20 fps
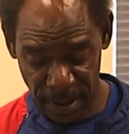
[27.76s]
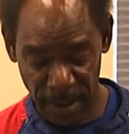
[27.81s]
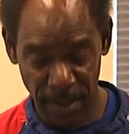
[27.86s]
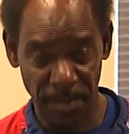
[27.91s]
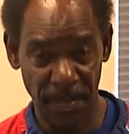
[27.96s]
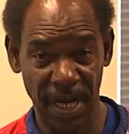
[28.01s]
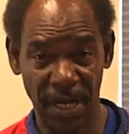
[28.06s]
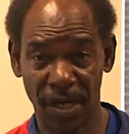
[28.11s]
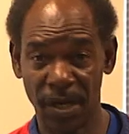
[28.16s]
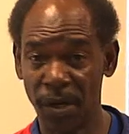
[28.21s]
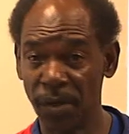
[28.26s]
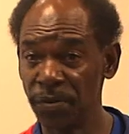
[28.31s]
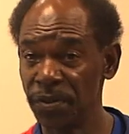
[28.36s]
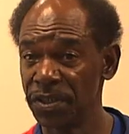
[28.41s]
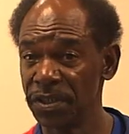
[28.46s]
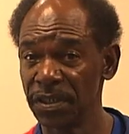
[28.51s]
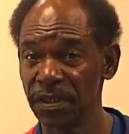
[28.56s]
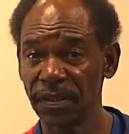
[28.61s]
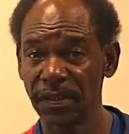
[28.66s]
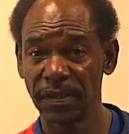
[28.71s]
my
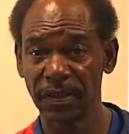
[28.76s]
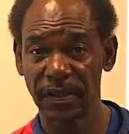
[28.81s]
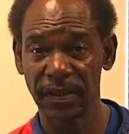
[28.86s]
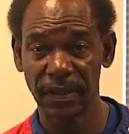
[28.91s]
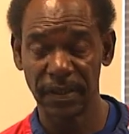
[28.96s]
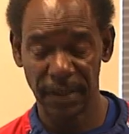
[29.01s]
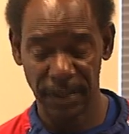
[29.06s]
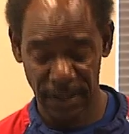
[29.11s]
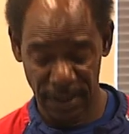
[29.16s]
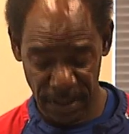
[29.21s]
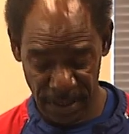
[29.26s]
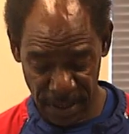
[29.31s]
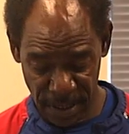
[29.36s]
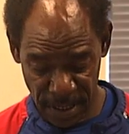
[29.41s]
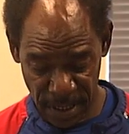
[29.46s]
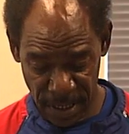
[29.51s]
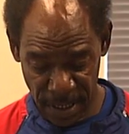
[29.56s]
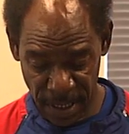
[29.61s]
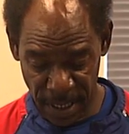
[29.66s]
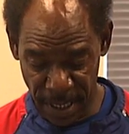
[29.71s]
coaches,
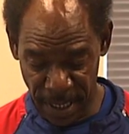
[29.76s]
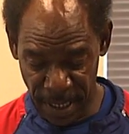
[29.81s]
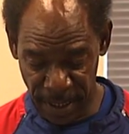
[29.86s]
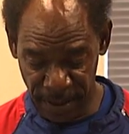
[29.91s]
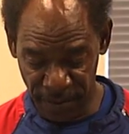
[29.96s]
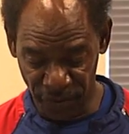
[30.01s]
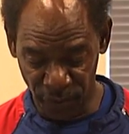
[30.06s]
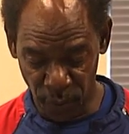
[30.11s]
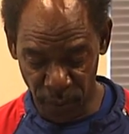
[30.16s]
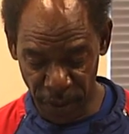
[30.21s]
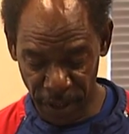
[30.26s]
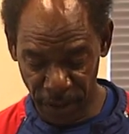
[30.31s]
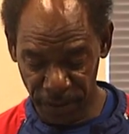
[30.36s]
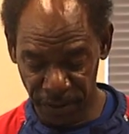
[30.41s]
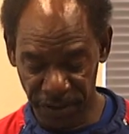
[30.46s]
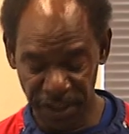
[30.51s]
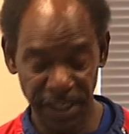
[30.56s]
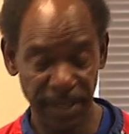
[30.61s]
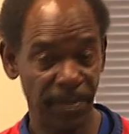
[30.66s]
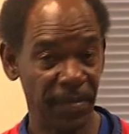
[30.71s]
and as well
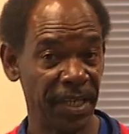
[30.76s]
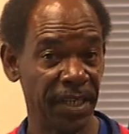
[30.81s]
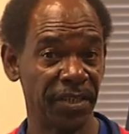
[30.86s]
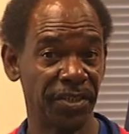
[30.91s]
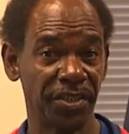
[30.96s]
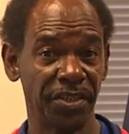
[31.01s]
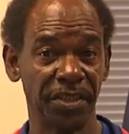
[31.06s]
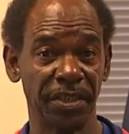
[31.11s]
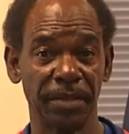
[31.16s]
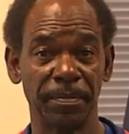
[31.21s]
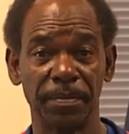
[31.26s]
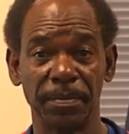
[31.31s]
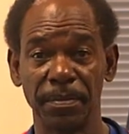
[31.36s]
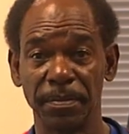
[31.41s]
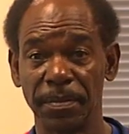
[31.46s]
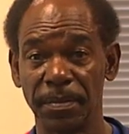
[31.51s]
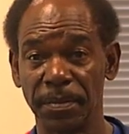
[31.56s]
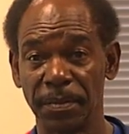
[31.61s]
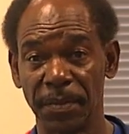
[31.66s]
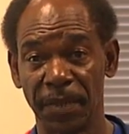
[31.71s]
team leadership,
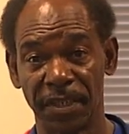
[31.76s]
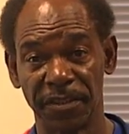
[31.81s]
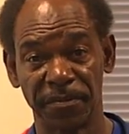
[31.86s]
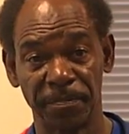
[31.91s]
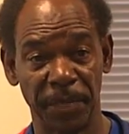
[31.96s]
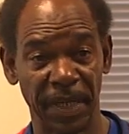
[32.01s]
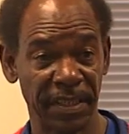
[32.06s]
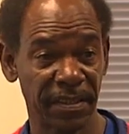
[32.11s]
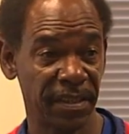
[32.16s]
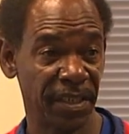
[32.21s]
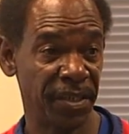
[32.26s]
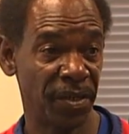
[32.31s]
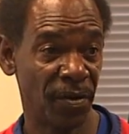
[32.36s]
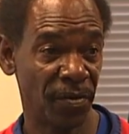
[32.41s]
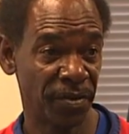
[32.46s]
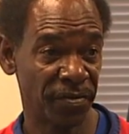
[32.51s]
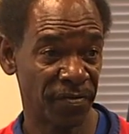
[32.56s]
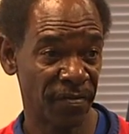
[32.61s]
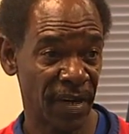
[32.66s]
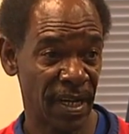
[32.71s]
especially
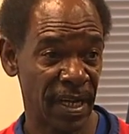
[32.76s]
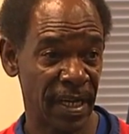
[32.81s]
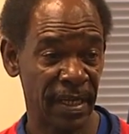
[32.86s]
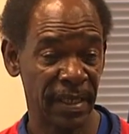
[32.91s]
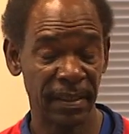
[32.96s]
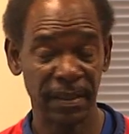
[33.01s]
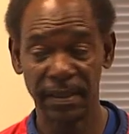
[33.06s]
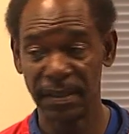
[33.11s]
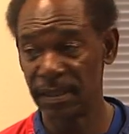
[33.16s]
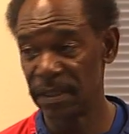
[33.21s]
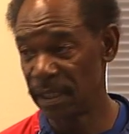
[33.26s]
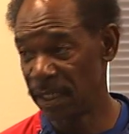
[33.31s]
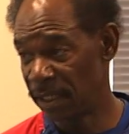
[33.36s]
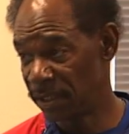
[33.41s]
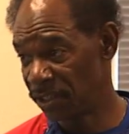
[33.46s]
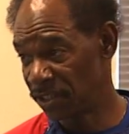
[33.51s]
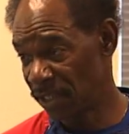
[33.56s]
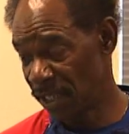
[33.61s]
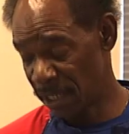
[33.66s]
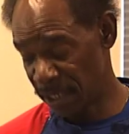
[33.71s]
Nolan Ryan and
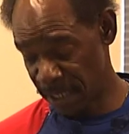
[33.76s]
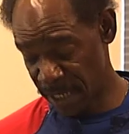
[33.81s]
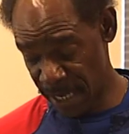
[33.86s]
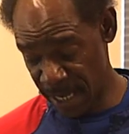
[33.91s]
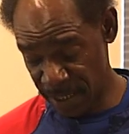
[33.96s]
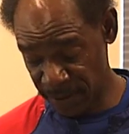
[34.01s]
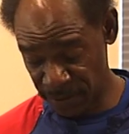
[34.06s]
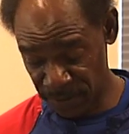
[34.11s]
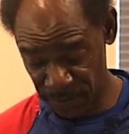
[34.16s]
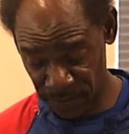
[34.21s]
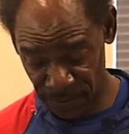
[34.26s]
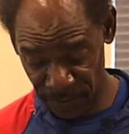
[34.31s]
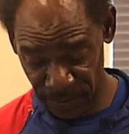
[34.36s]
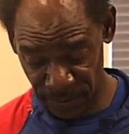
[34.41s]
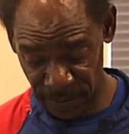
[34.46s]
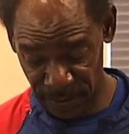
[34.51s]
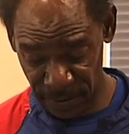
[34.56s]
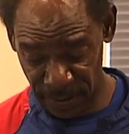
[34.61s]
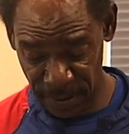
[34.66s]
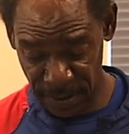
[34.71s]
John Daniels,
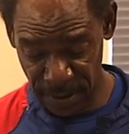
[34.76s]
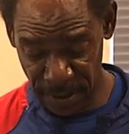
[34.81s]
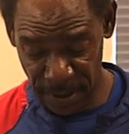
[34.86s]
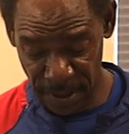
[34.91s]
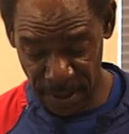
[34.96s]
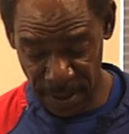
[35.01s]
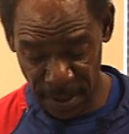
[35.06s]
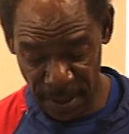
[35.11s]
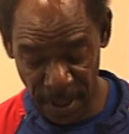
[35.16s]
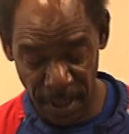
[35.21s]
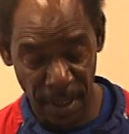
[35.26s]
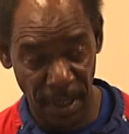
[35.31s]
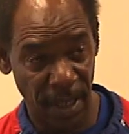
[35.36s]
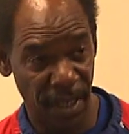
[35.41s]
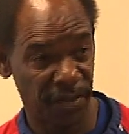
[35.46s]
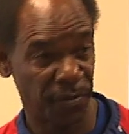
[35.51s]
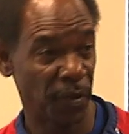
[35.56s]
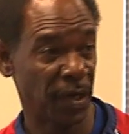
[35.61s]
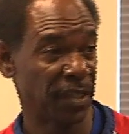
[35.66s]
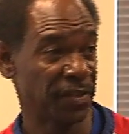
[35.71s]

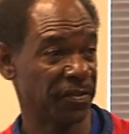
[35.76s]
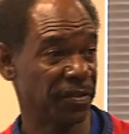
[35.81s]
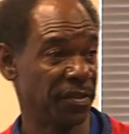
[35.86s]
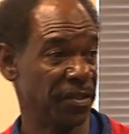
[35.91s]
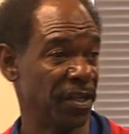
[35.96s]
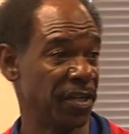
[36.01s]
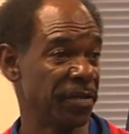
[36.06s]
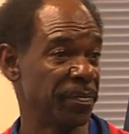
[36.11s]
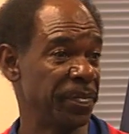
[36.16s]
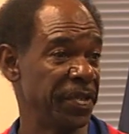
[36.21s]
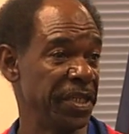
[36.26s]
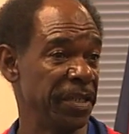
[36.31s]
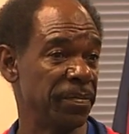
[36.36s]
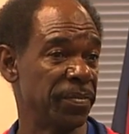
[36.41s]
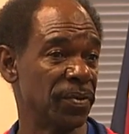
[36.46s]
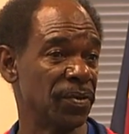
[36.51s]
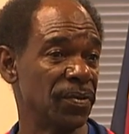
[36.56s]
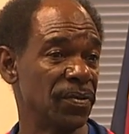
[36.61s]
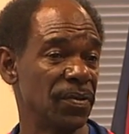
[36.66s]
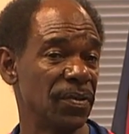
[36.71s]
as well as the young
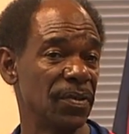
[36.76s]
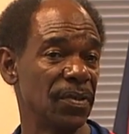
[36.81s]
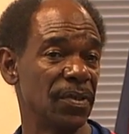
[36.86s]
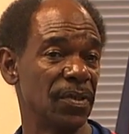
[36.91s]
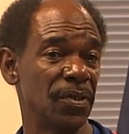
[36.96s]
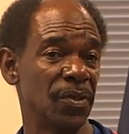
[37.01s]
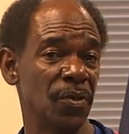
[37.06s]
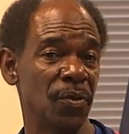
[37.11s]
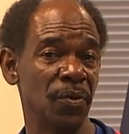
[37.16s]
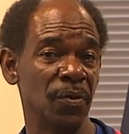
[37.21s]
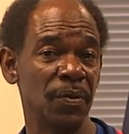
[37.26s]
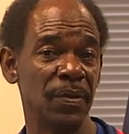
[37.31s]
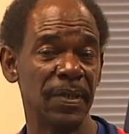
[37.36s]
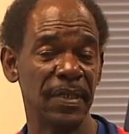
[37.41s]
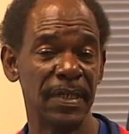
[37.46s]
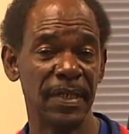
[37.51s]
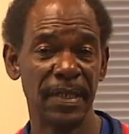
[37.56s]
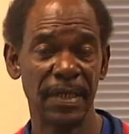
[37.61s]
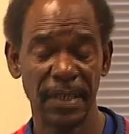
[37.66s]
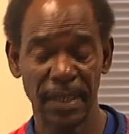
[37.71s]
people who
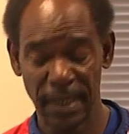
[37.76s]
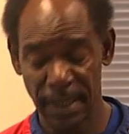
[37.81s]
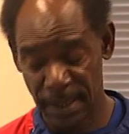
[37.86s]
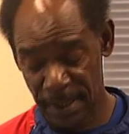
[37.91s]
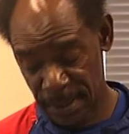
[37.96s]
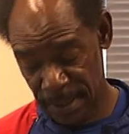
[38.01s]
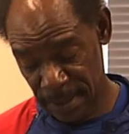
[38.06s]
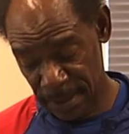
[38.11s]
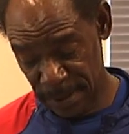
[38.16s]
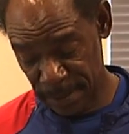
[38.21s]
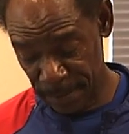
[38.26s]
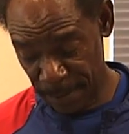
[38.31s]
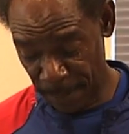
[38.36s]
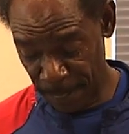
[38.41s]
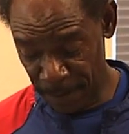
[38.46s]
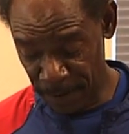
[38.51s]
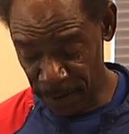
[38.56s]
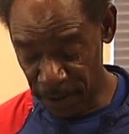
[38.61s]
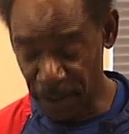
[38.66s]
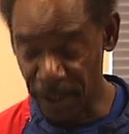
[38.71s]

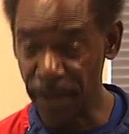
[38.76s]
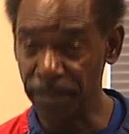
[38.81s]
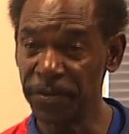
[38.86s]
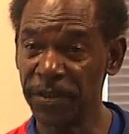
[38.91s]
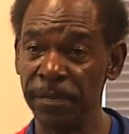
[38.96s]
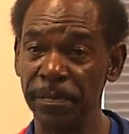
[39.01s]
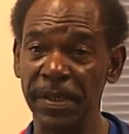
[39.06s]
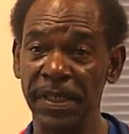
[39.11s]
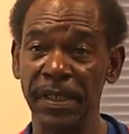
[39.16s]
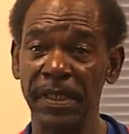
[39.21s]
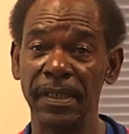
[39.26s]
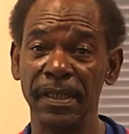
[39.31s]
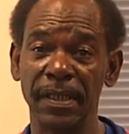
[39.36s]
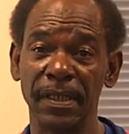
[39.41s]
look up to me